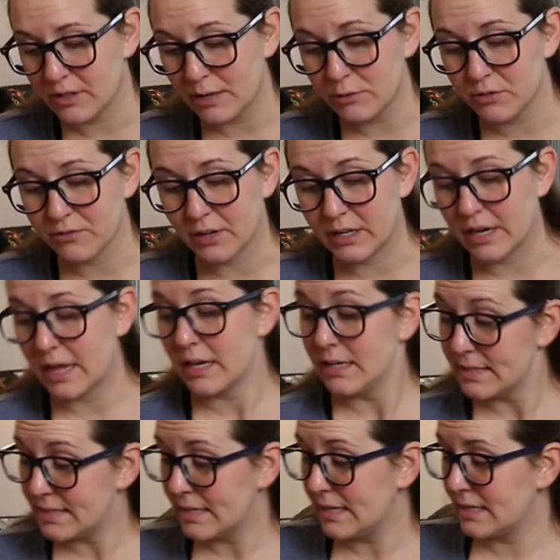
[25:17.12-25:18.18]
So that was fun, and
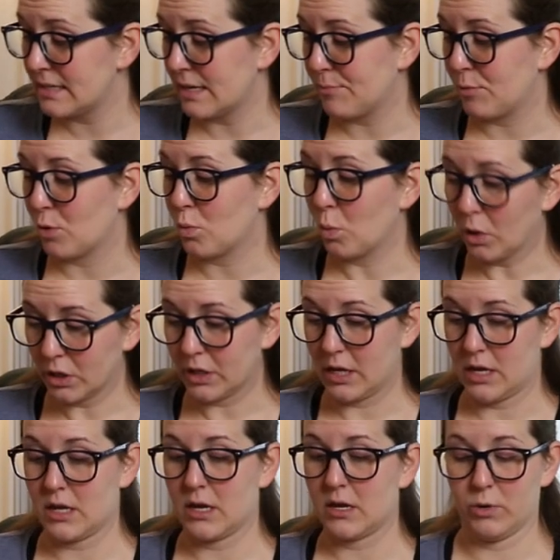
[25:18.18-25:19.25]
it did end up
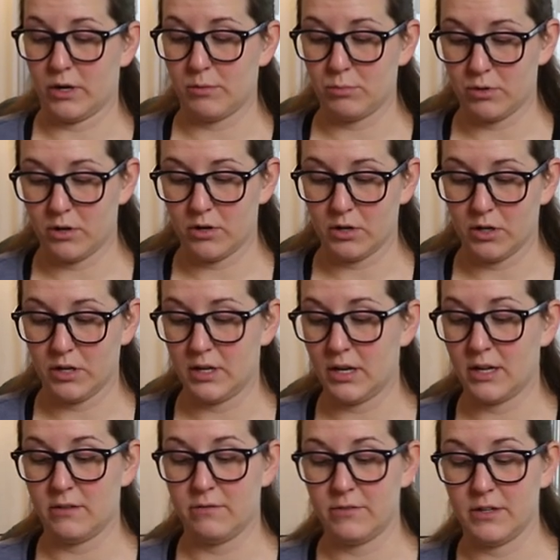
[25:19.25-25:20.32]
working. When I put it on,
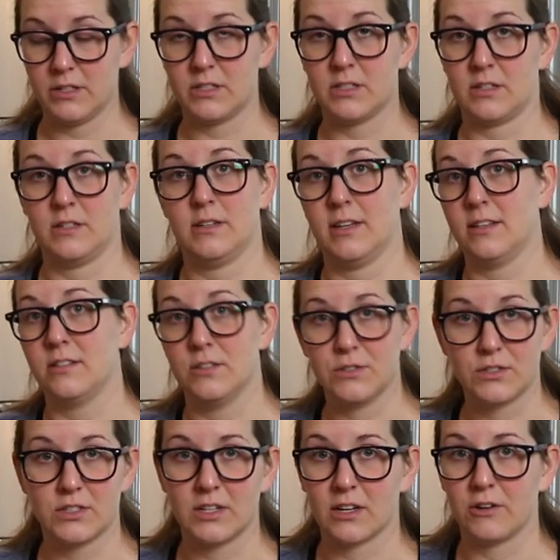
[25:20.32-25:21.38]
it fits nice and
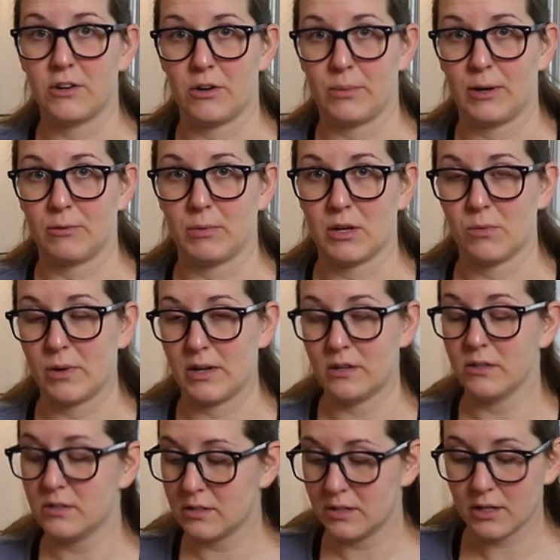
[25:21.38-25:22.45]
snugly around my
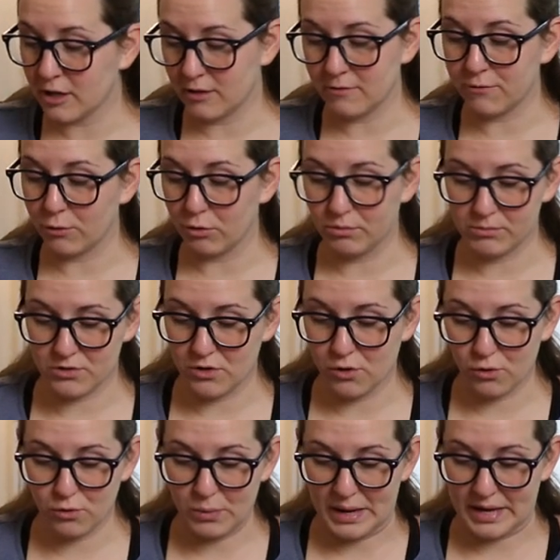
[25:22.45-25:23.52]
waist, conforms the
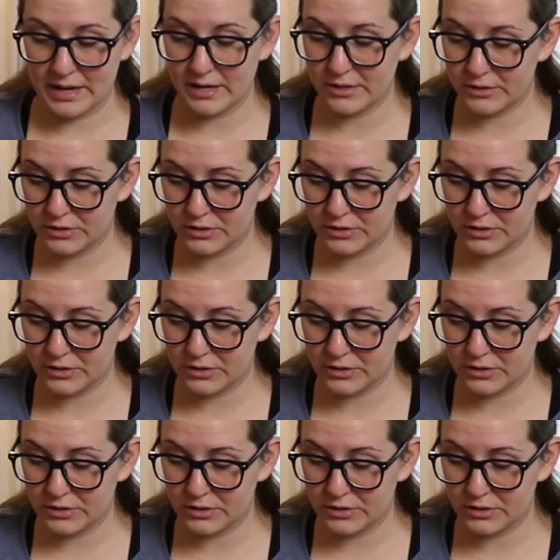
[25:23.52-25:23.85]
whole way,